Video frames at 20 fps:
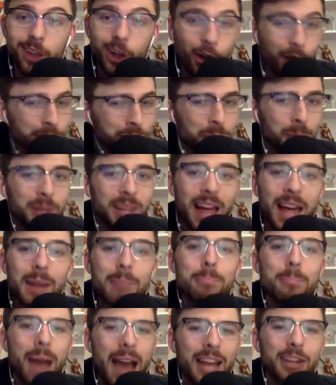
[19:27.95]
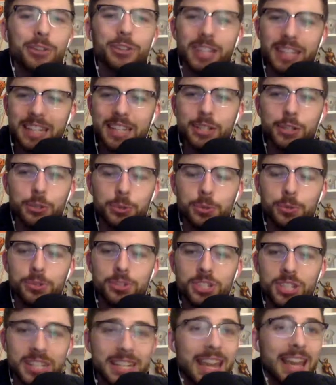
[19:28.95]
Also, a lot of minor league
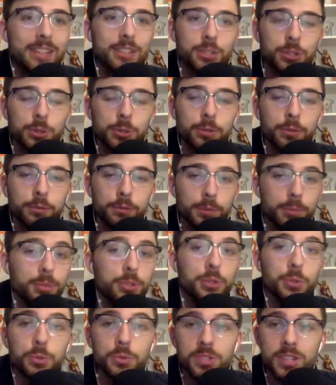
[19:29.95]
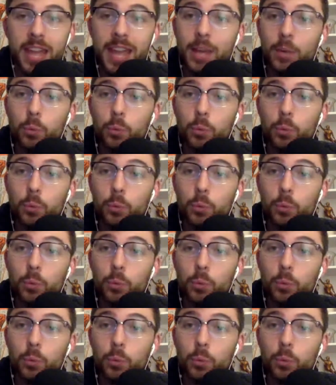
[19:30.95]
news to get to from Tuesday,